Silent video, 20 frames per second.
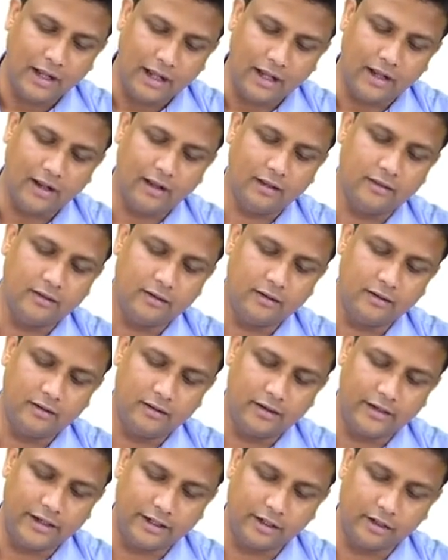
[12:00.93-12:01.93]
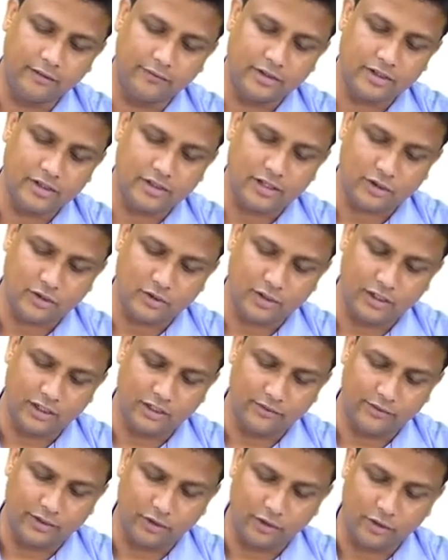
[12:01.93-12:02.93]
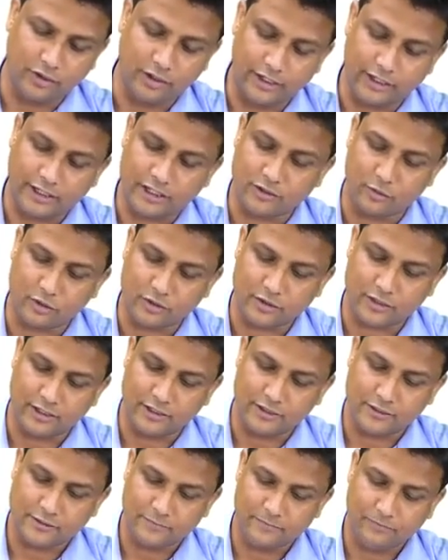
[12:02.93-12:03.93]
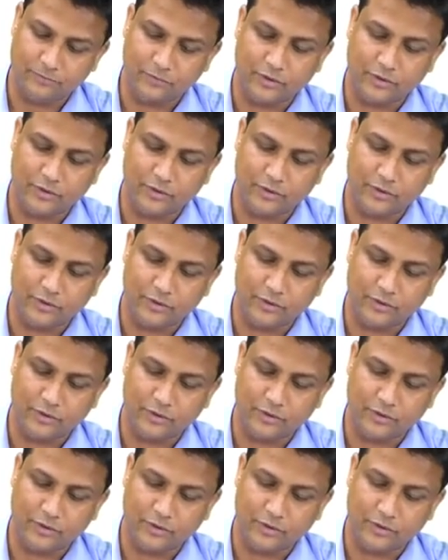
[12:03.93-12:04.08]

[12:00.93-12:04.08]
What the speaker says: and the diagram which is actually given in your textbooks, guys.